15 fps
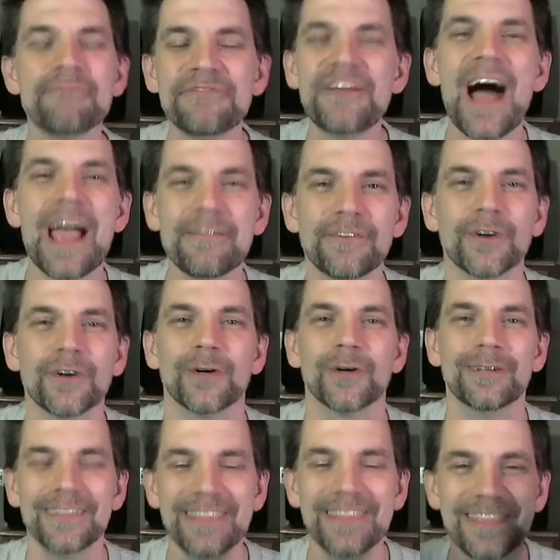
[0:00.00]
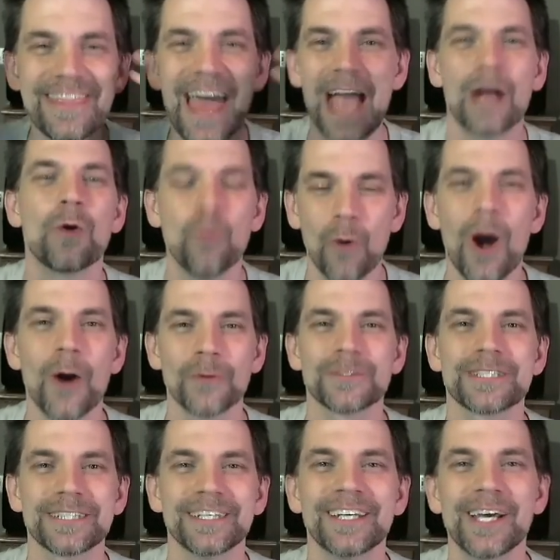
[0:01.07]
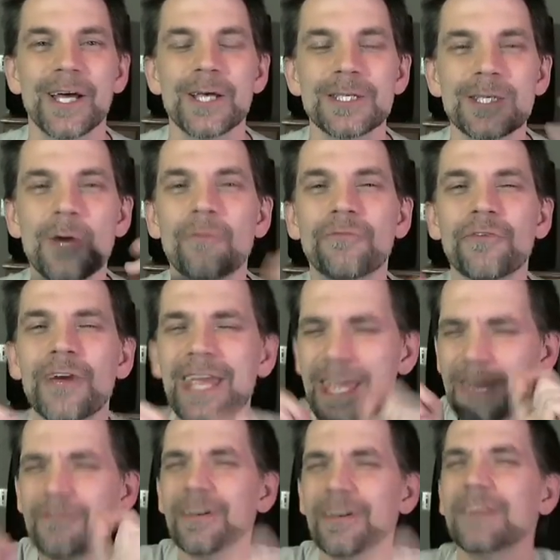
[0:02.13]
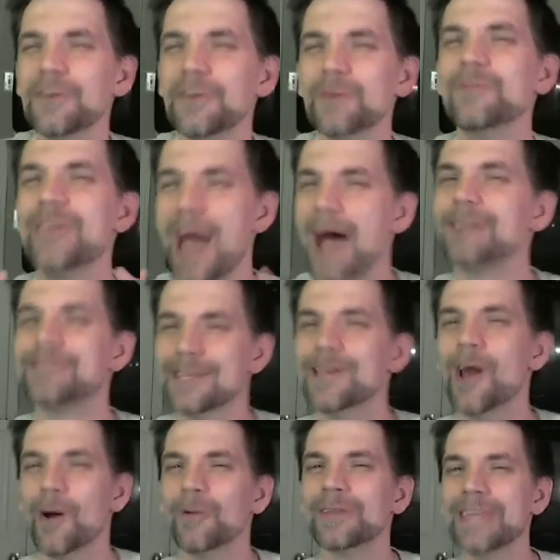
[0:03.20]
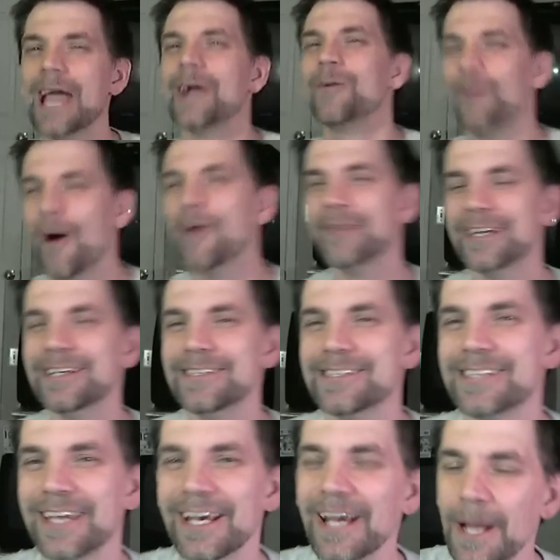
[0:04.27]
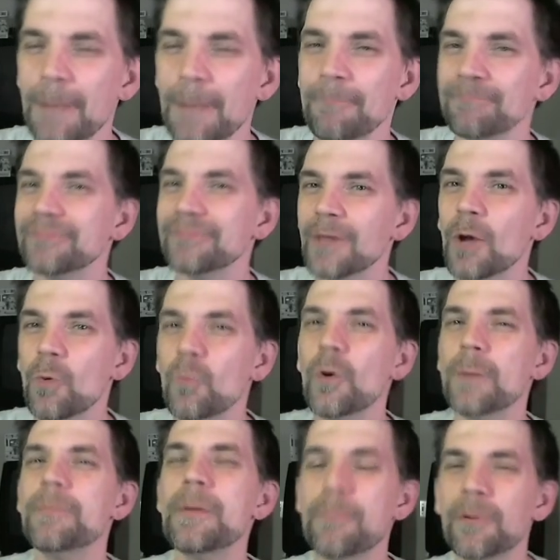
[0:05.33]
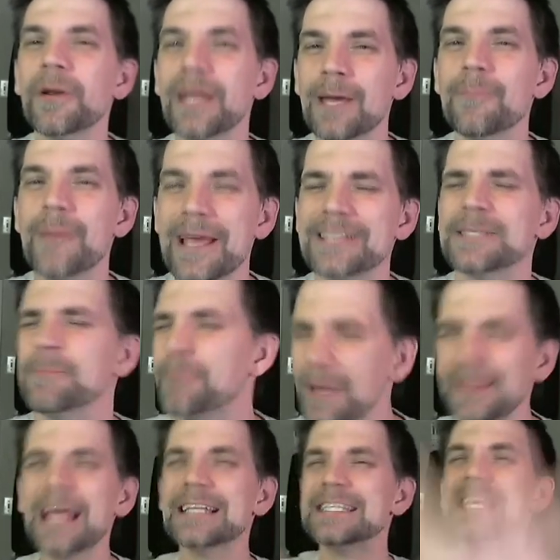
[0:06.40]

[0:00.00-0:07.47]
fiver, that quote. So, for even if you not to know what that quote is, would be pretty amazing. But let's